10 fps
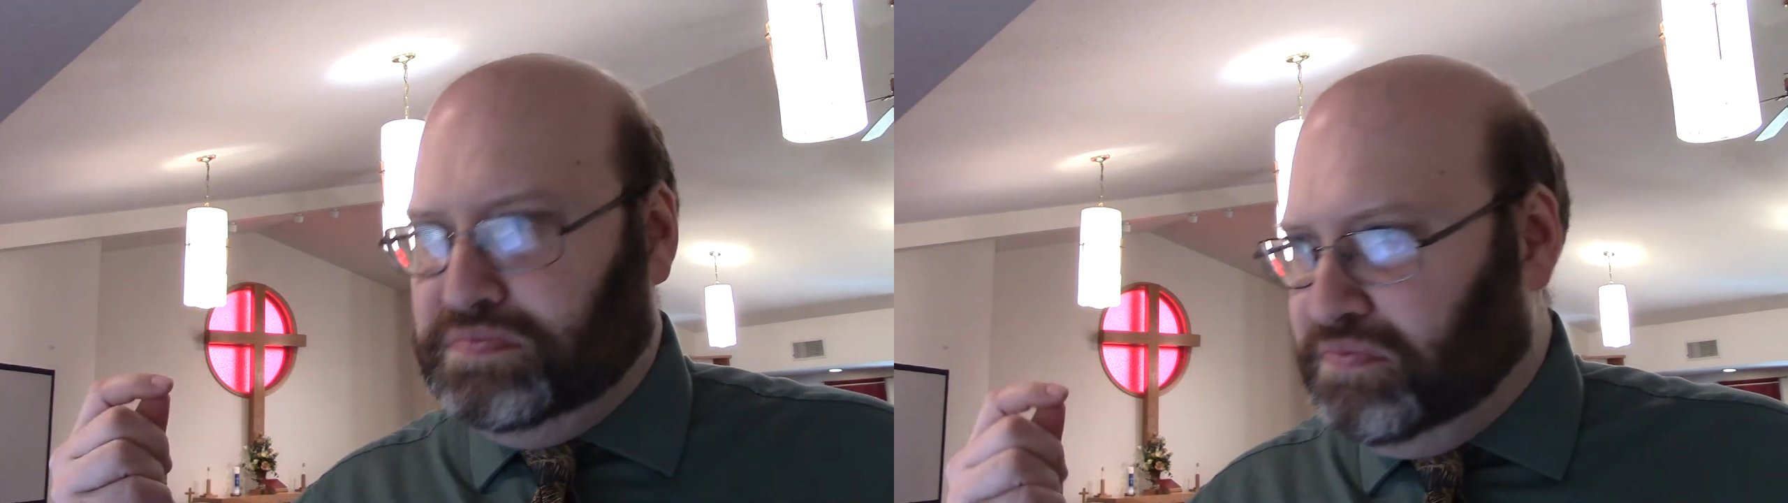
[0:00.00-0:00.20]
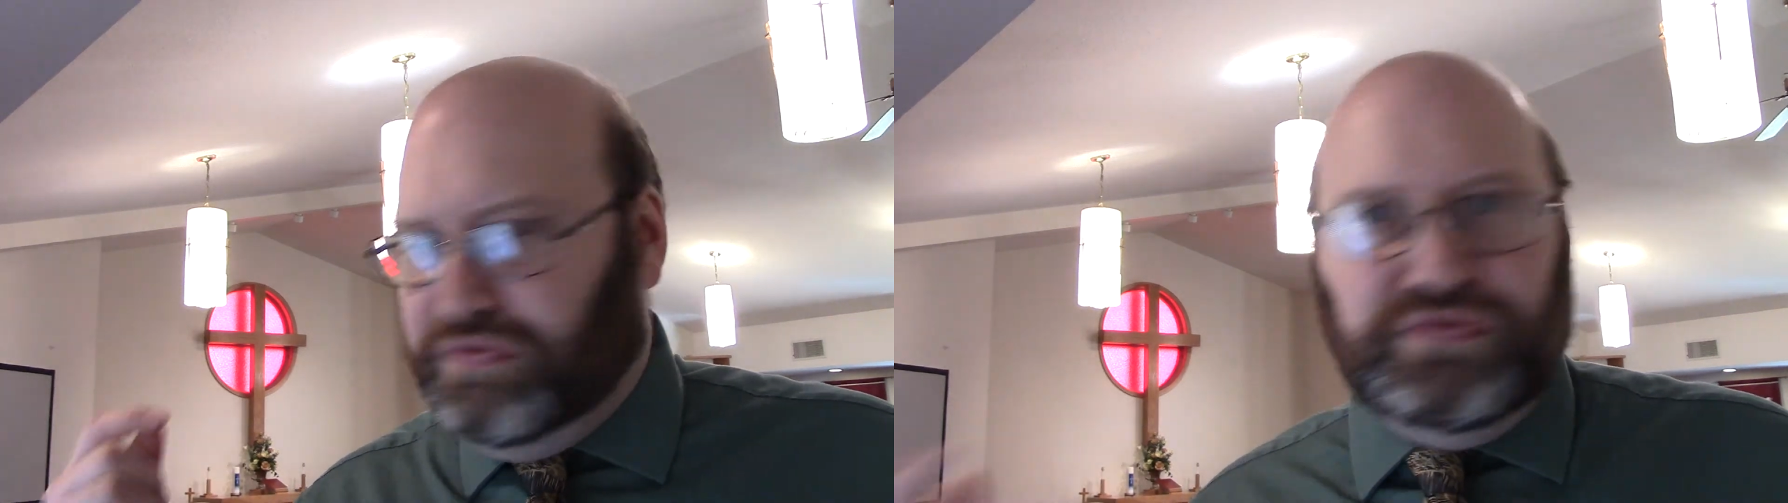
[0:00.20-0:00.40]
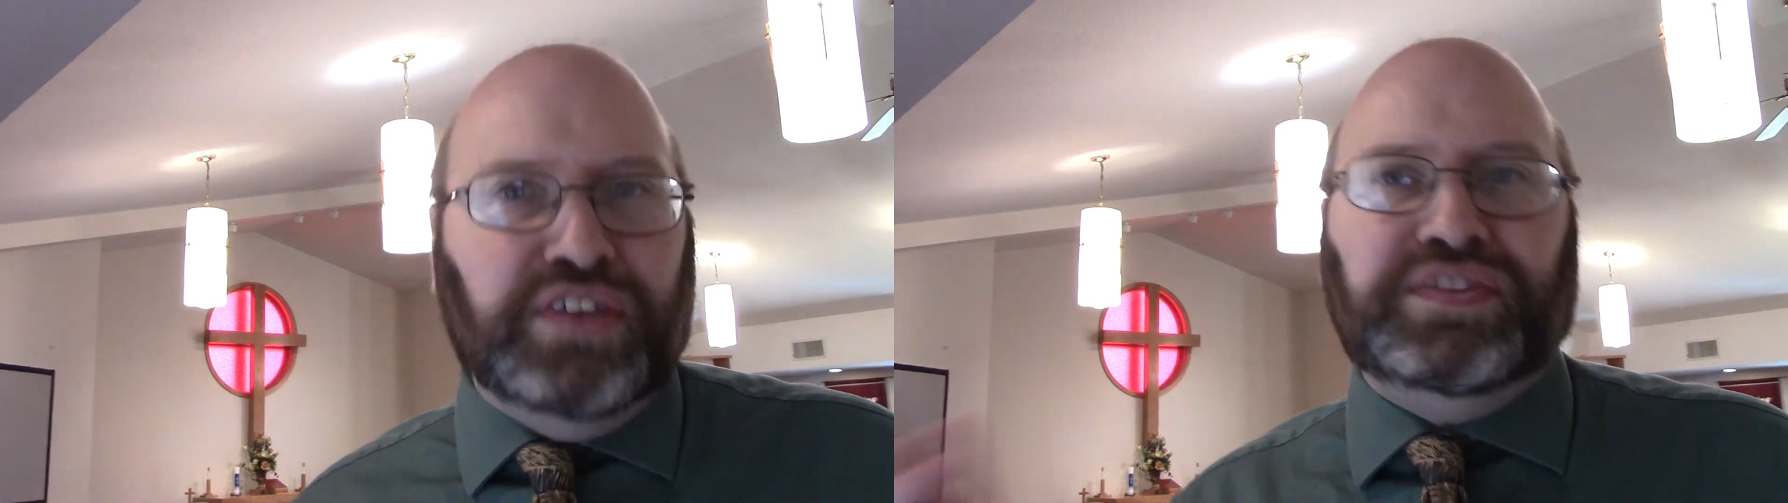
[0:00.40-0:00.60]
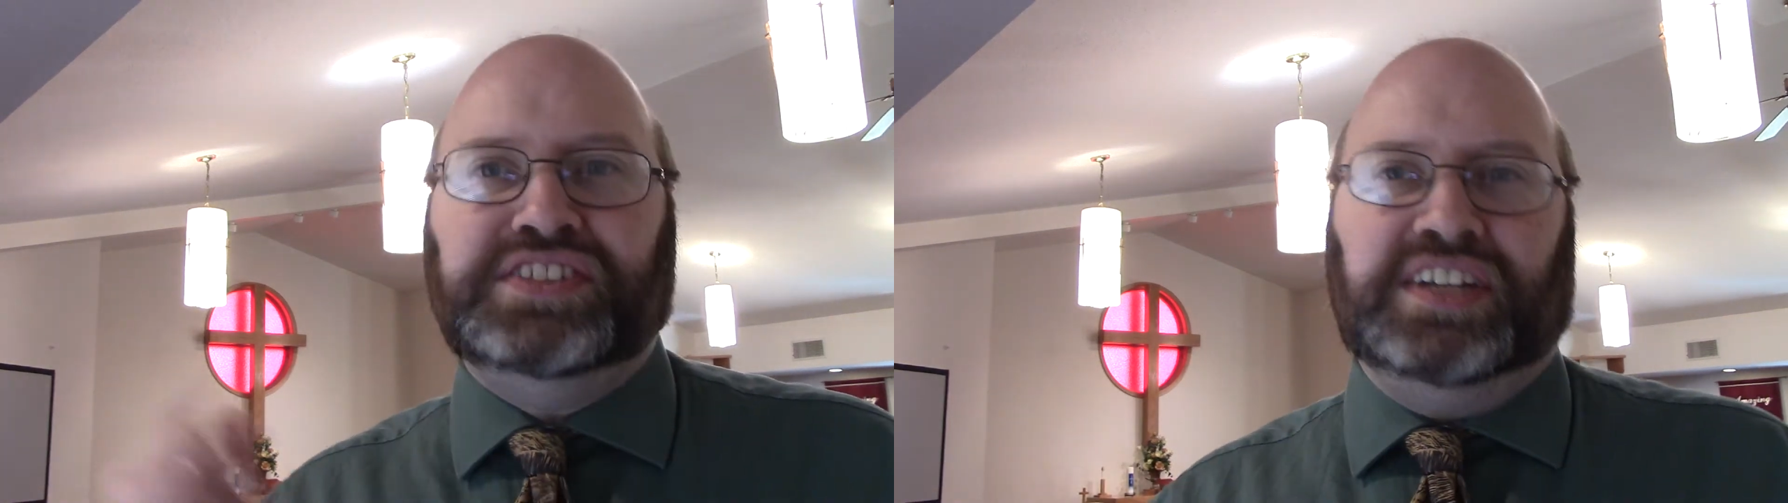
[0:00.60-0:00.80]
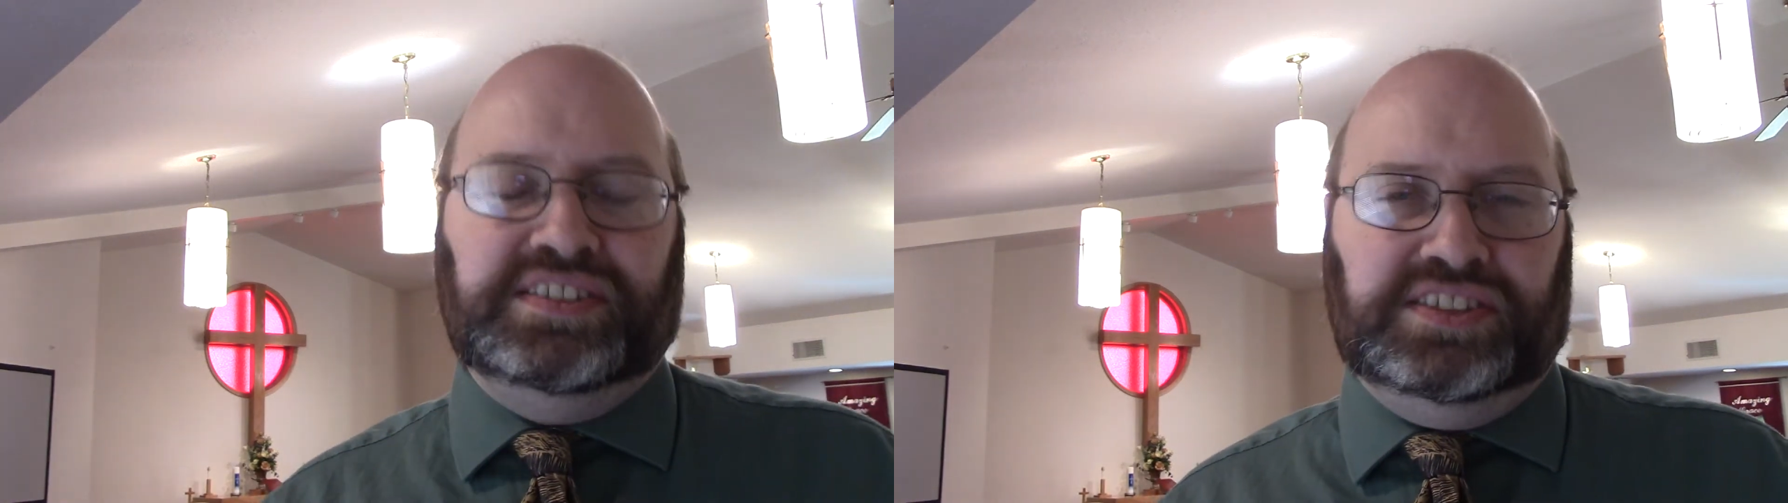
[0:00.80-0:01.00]
50
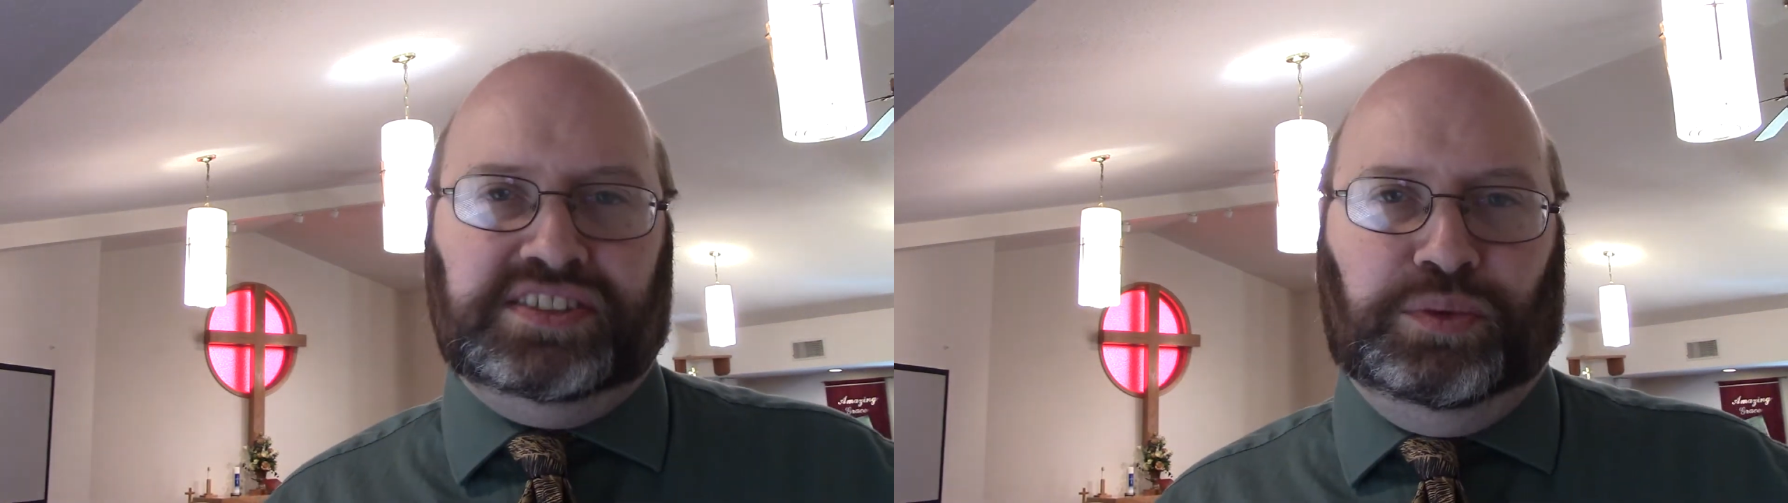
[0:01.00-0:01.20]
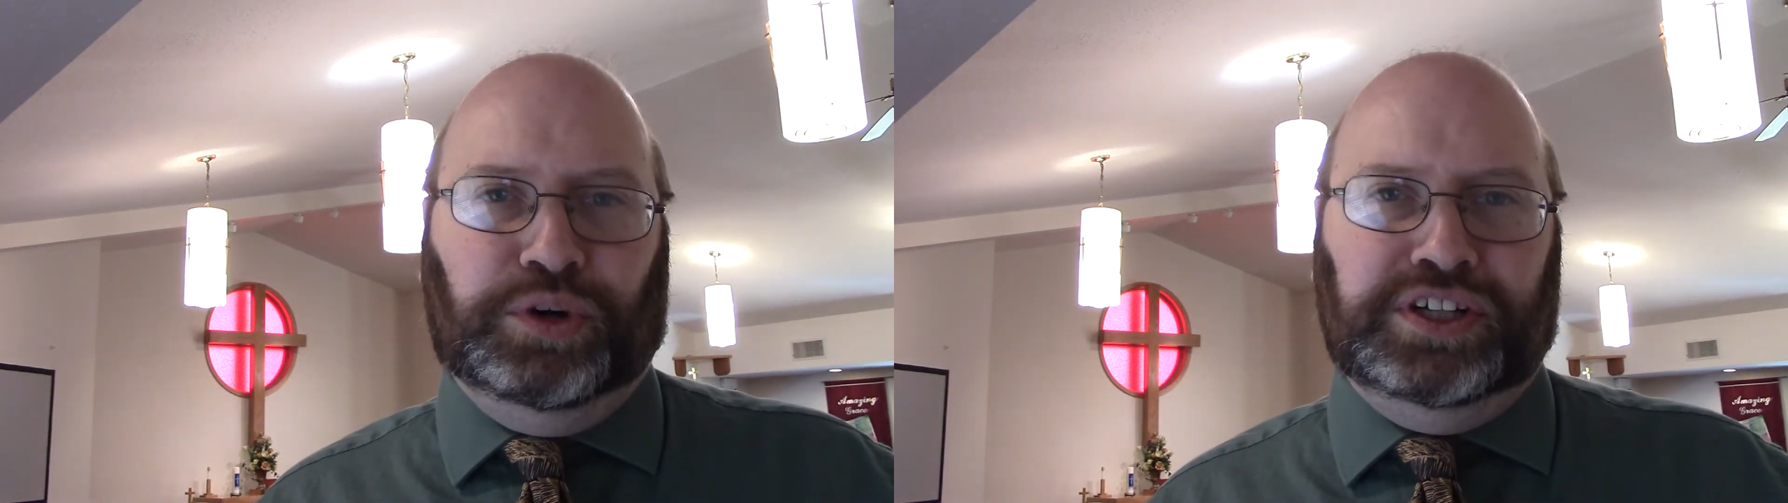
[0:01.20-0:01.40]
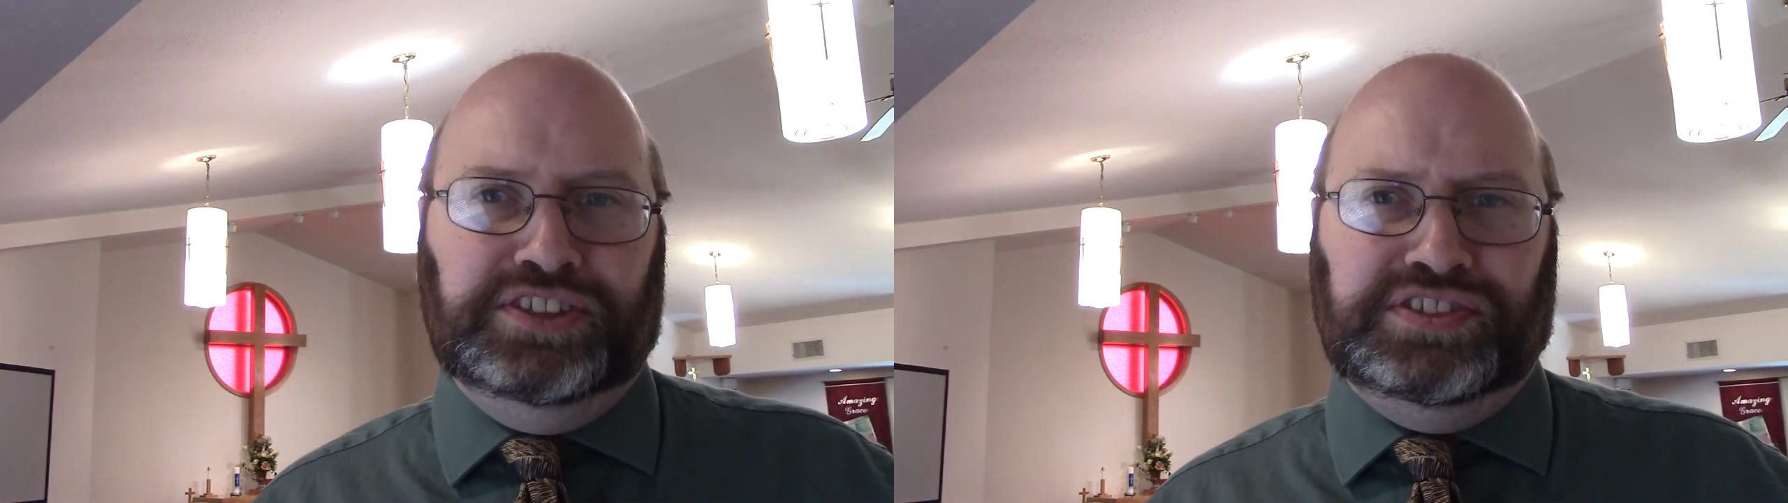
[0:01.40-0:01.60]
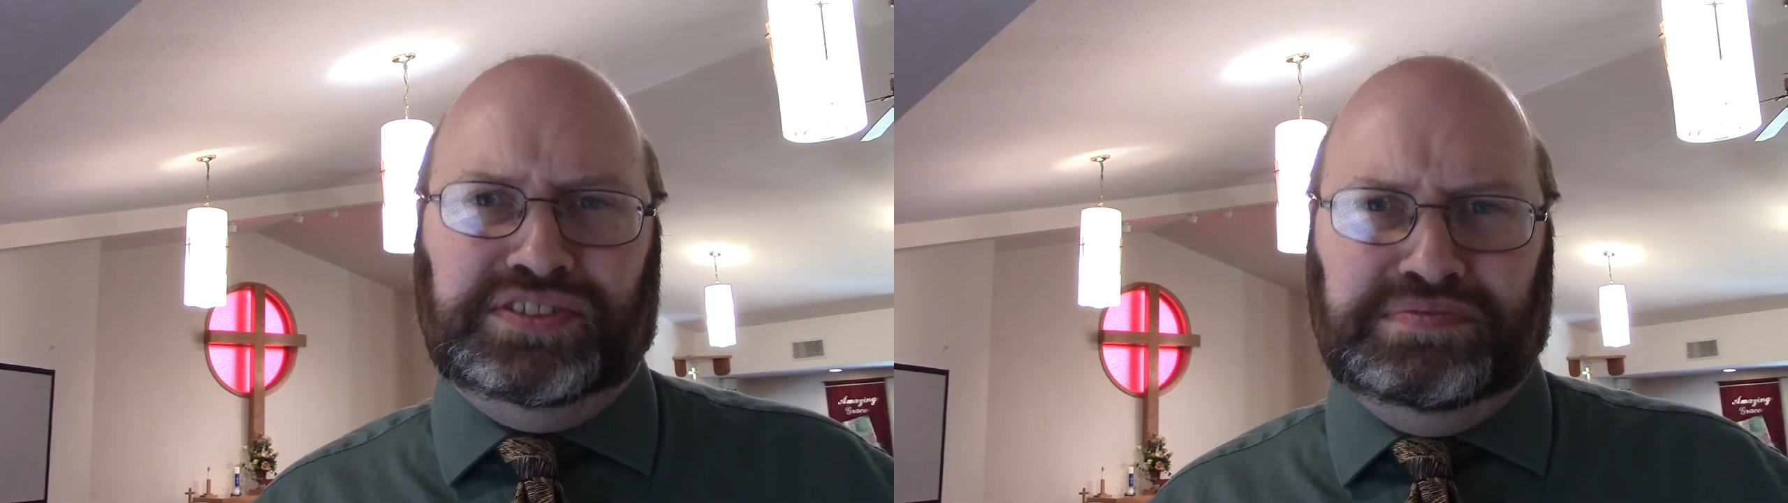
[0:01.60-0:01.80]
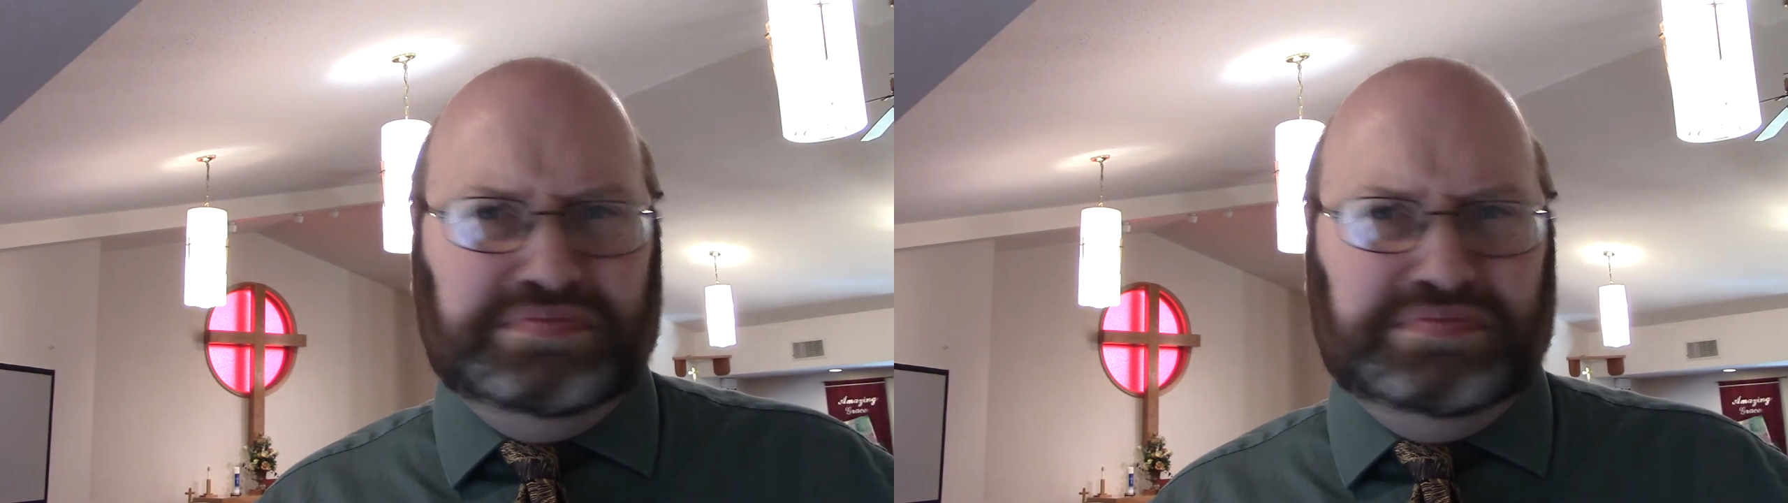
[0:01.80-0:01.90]
cents to someone is